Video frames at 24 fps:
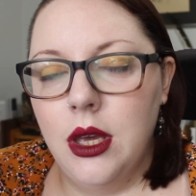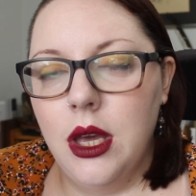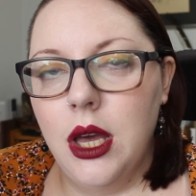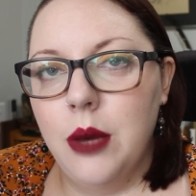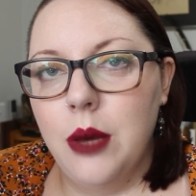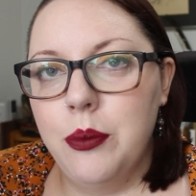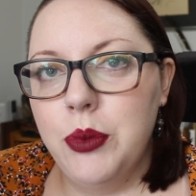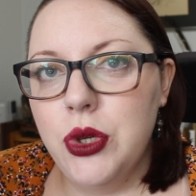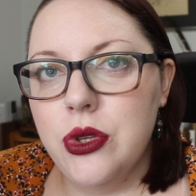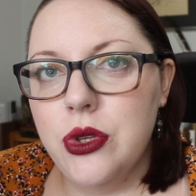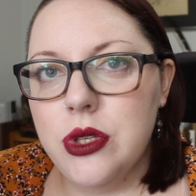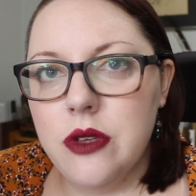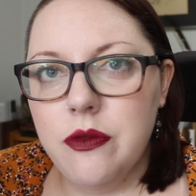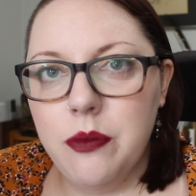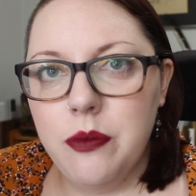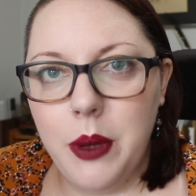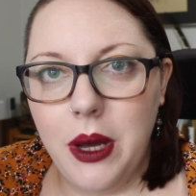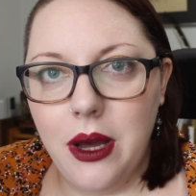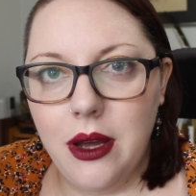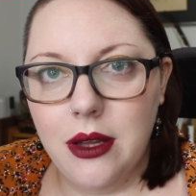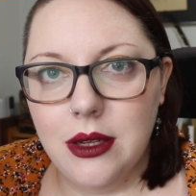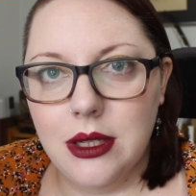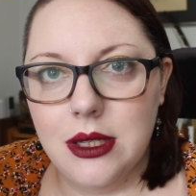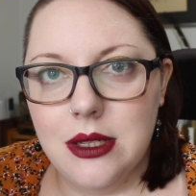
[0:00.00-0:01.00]
Abusive
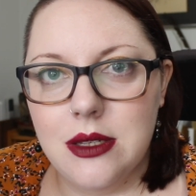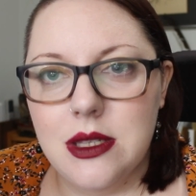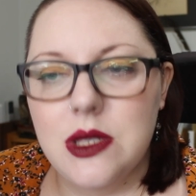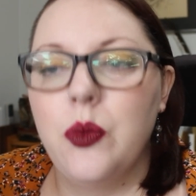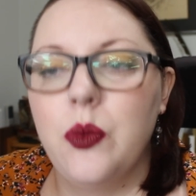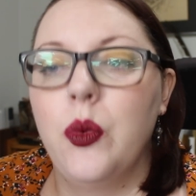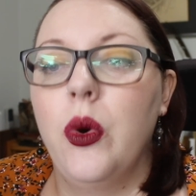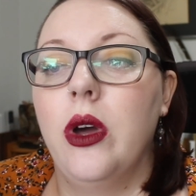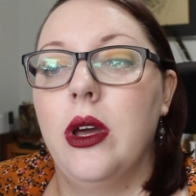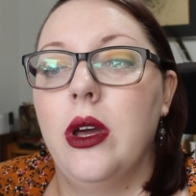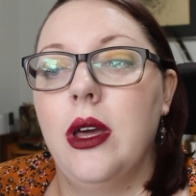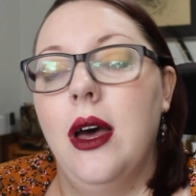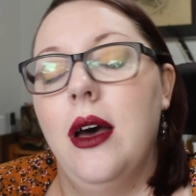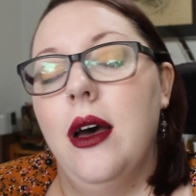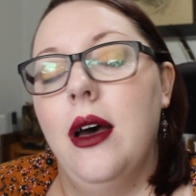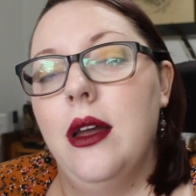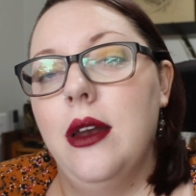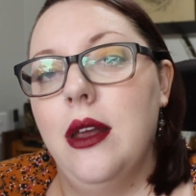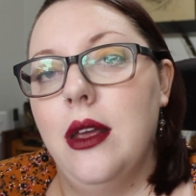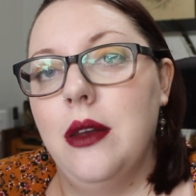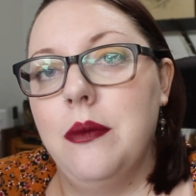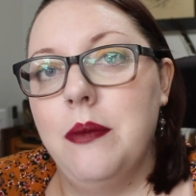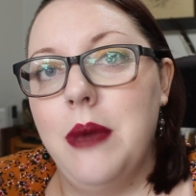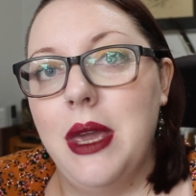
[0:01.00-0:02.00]
partners work hard
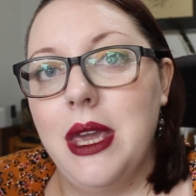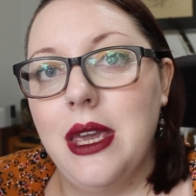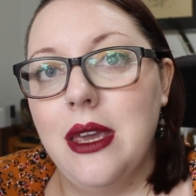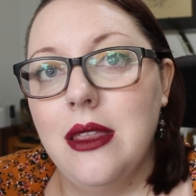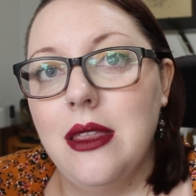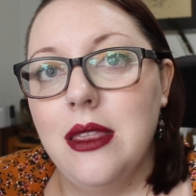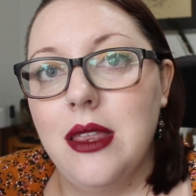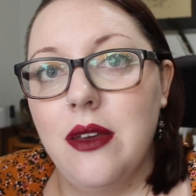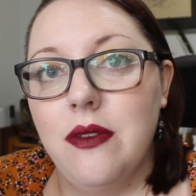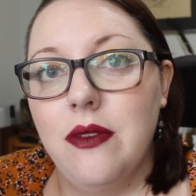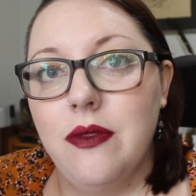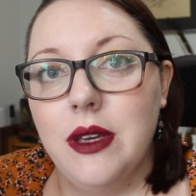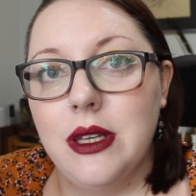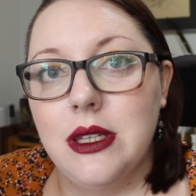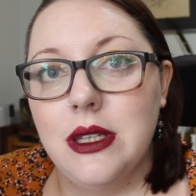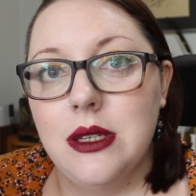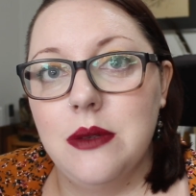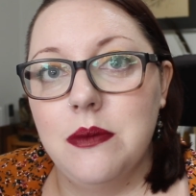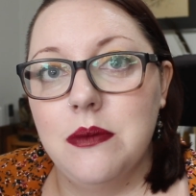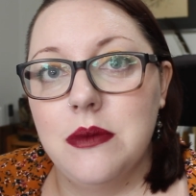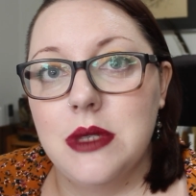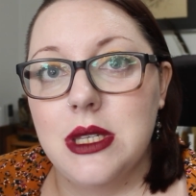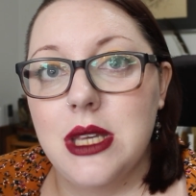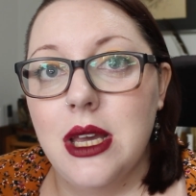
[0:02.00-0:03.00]
at making their
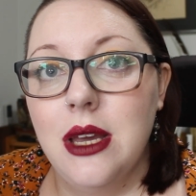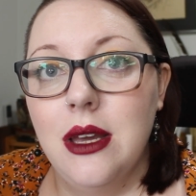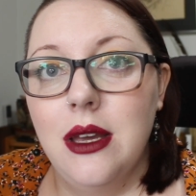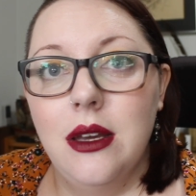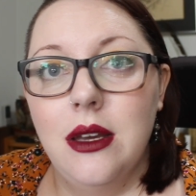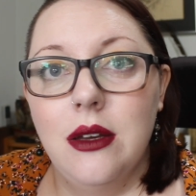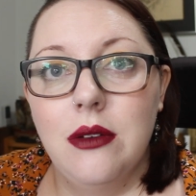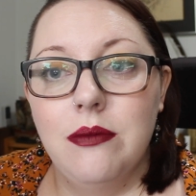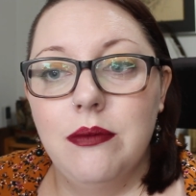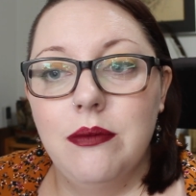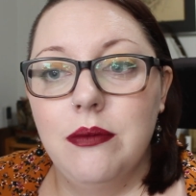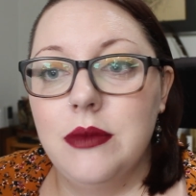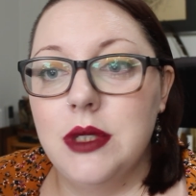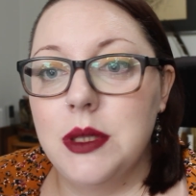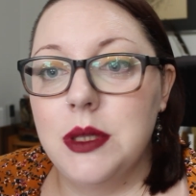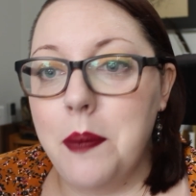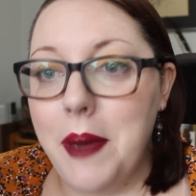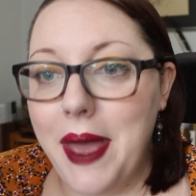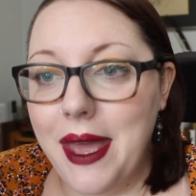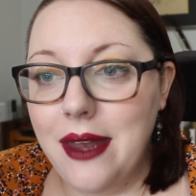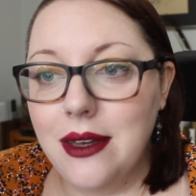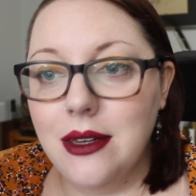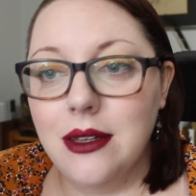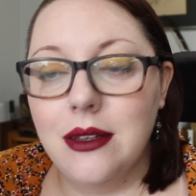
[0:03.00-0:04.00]
victims
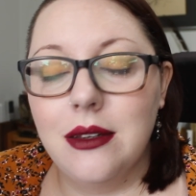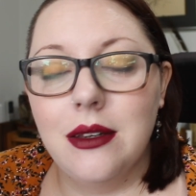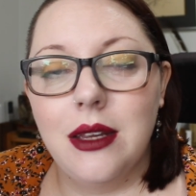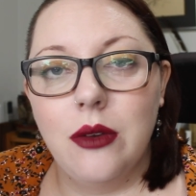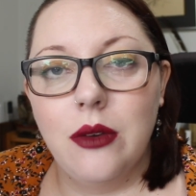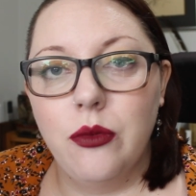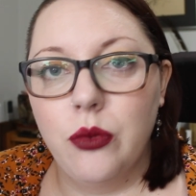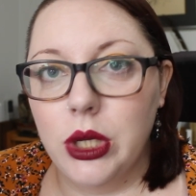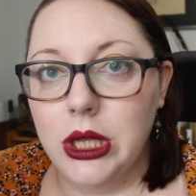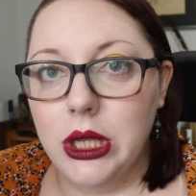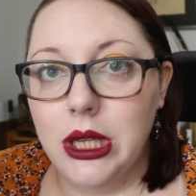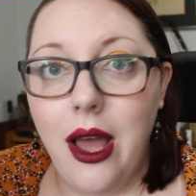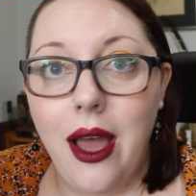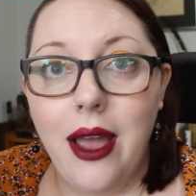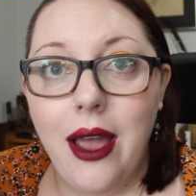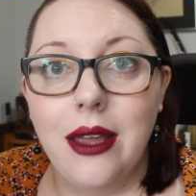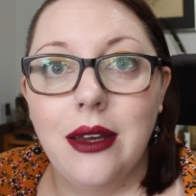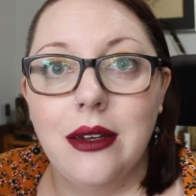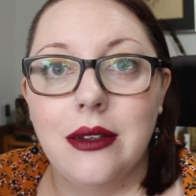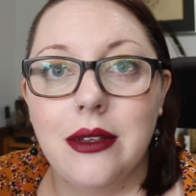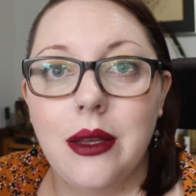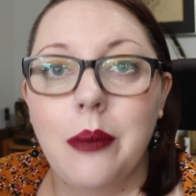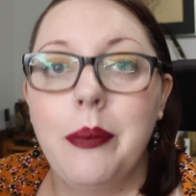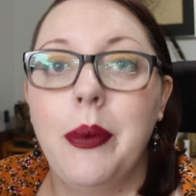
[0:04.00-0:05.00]
dependent and
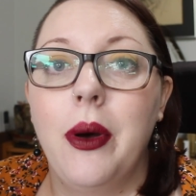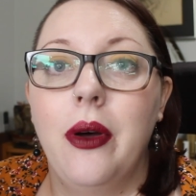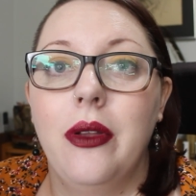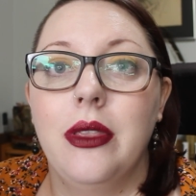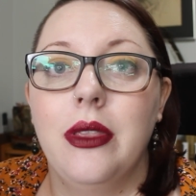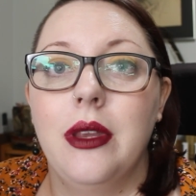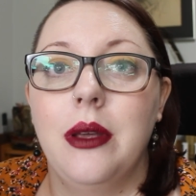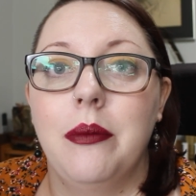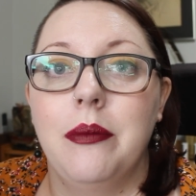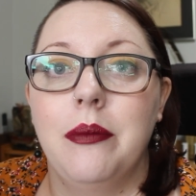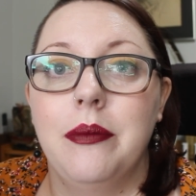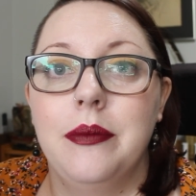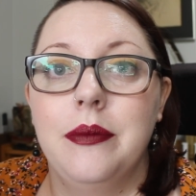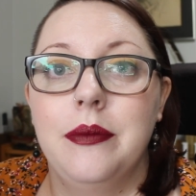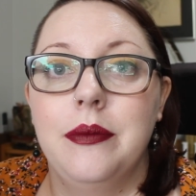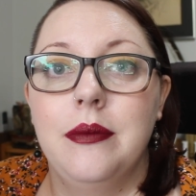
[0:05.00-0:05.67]
reliant upon them.